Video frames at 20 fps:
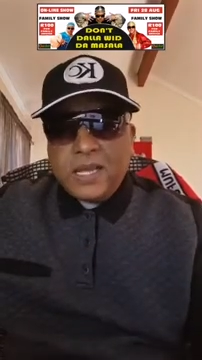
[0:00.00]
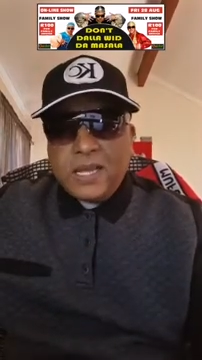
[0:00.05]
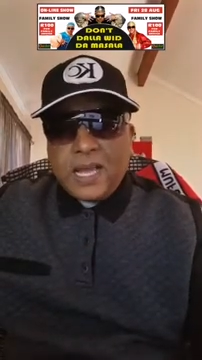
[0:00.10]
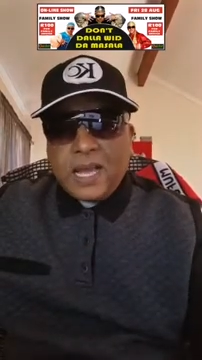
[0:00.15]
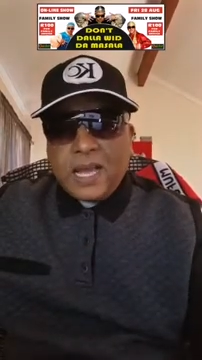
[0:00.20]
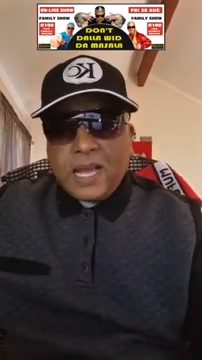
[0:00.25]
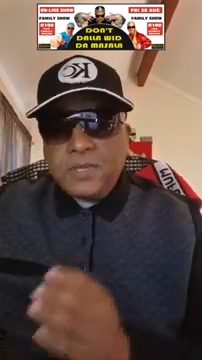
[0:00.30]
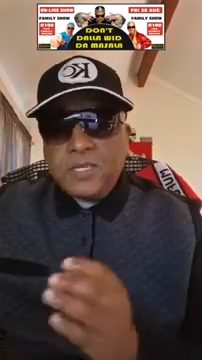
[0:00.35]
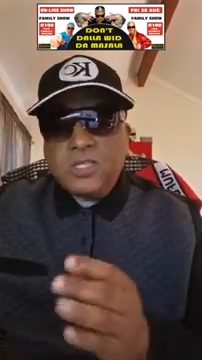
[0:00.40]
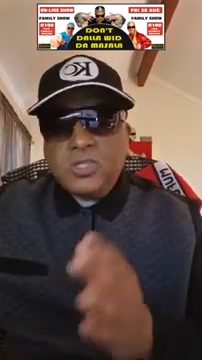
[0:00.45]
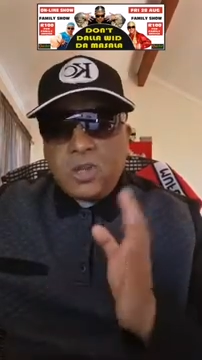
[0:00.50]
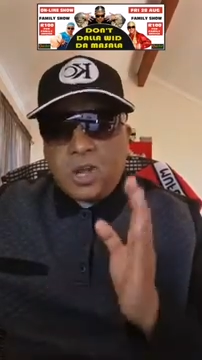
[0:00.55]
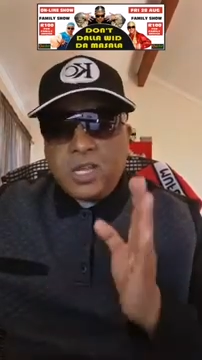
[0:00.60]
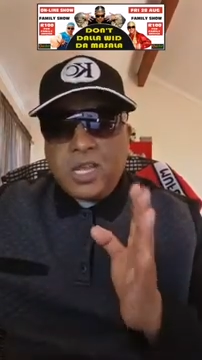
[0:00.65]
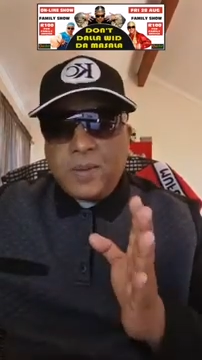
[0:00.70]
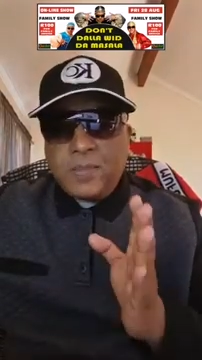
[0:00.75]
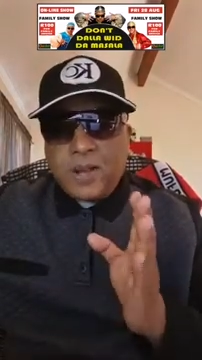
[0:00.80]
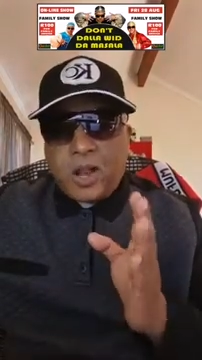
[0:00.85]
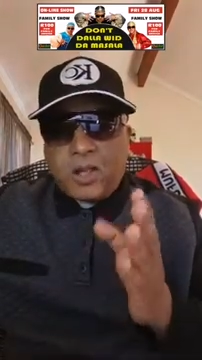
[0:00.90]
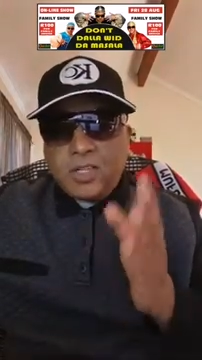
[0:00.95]
I'm just talking
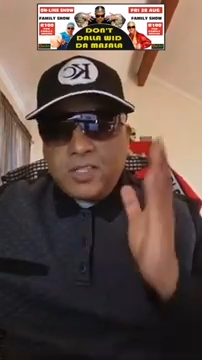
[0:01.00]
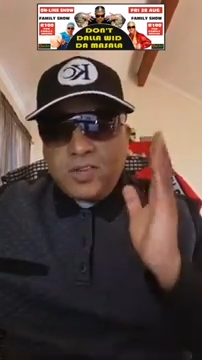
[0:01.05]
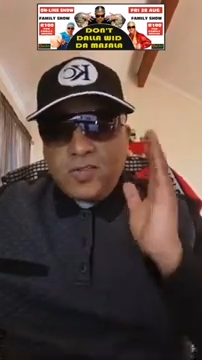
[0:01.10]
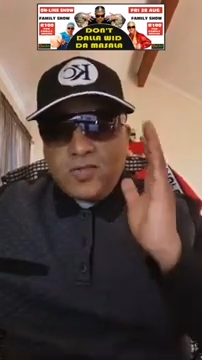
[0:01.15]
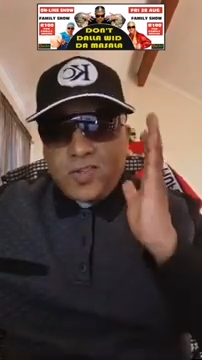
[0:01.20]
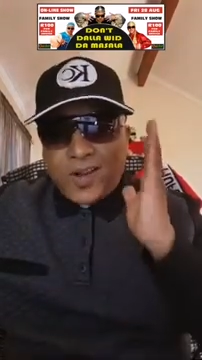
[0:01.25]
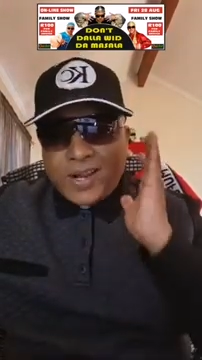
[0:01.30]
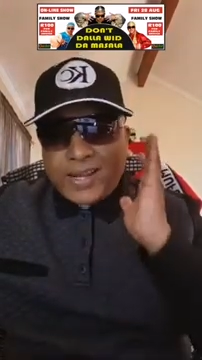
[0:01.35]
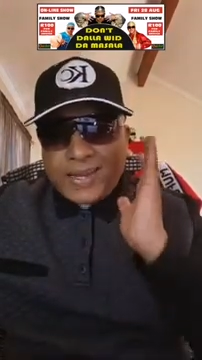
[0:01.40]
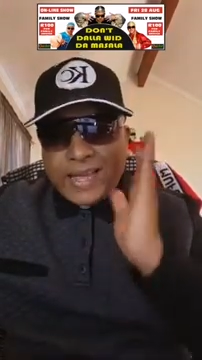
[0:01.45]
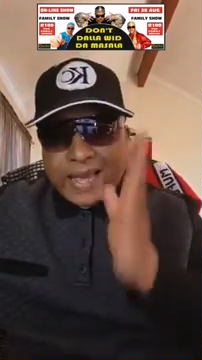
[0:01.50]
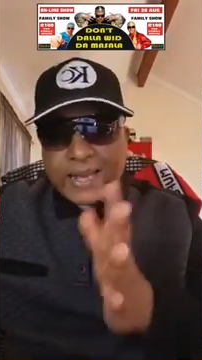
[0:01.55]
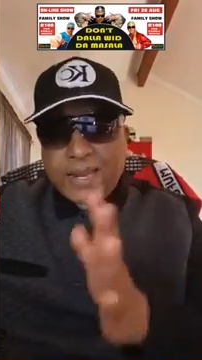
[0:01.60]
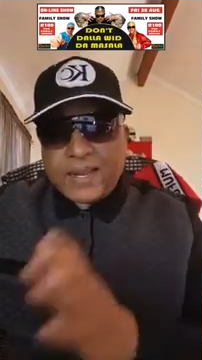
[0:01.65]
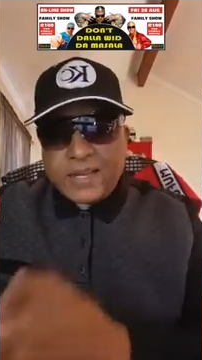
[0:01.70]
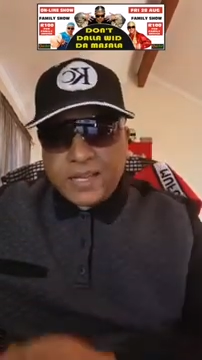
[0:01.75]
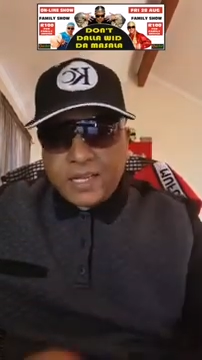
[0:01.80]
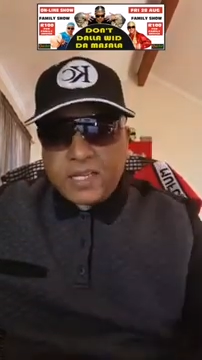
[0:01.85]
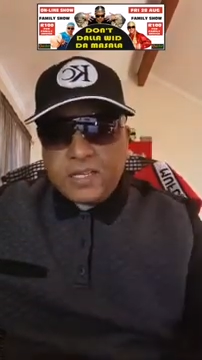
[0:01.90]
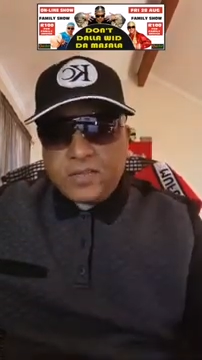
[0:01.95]
about how she fucking handled
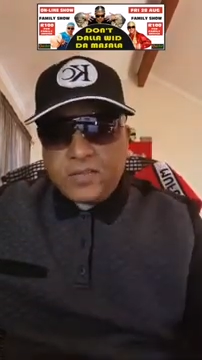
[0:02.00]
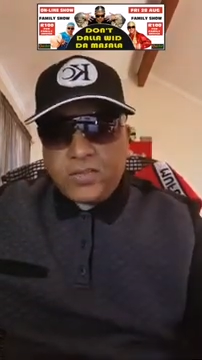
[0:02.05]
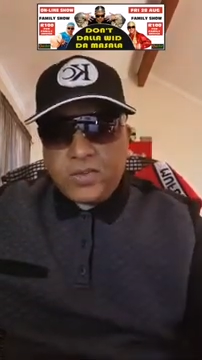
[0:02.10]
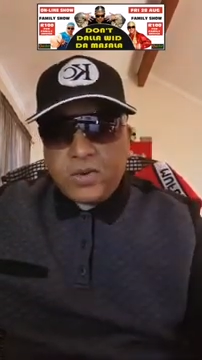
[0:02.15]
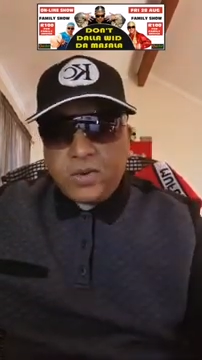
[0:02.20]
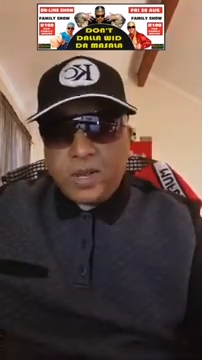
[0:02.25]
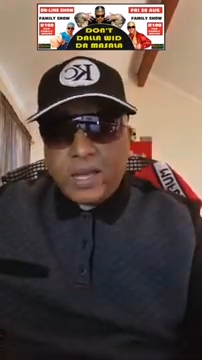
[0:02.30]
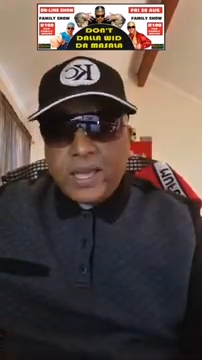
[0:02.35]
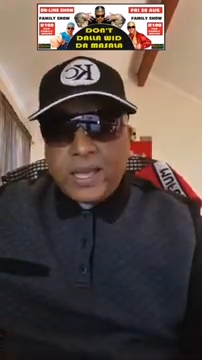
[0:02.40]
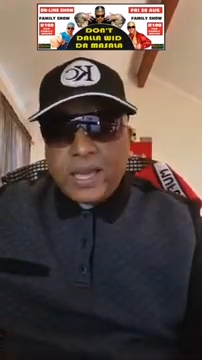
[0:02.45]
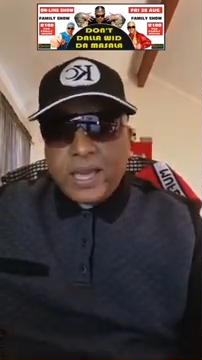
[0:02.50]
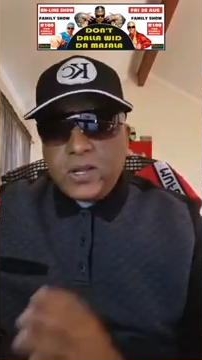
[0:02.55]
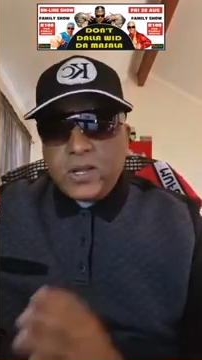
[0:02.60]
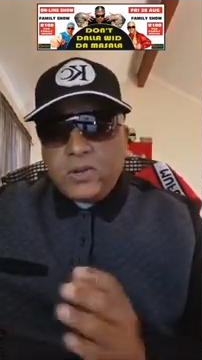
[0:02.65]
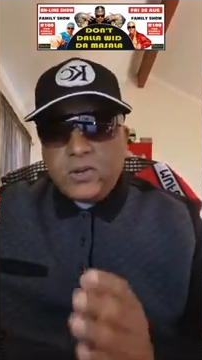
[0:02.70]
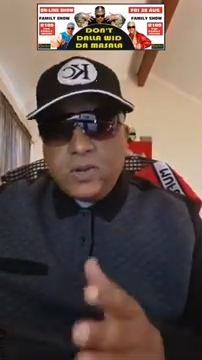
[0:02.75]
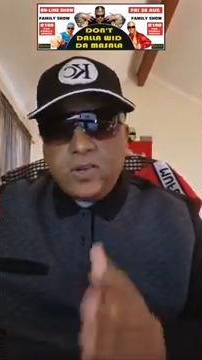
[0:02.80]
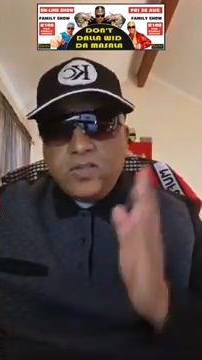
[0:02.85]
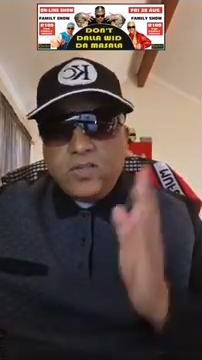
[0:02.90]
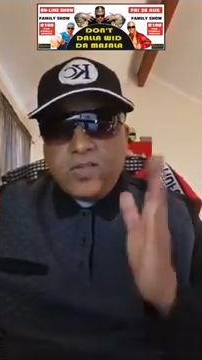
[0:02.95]
the interview and
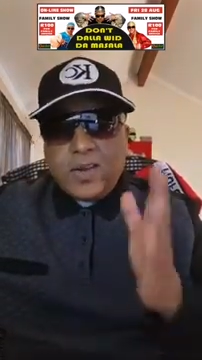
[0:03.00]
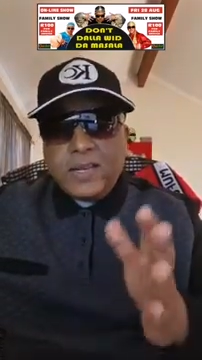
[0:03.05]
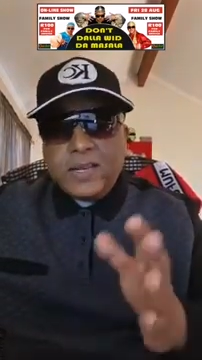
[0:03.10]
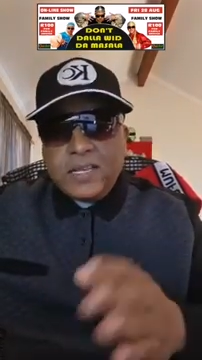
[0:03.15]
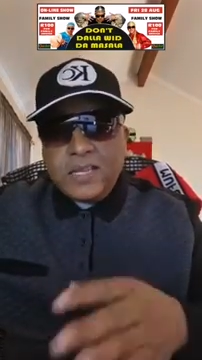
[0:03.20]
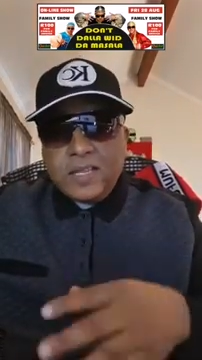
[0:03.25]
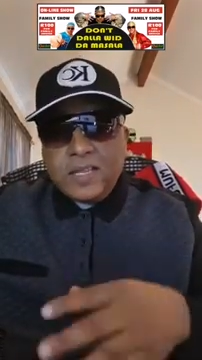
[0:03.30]
couldn't fucking give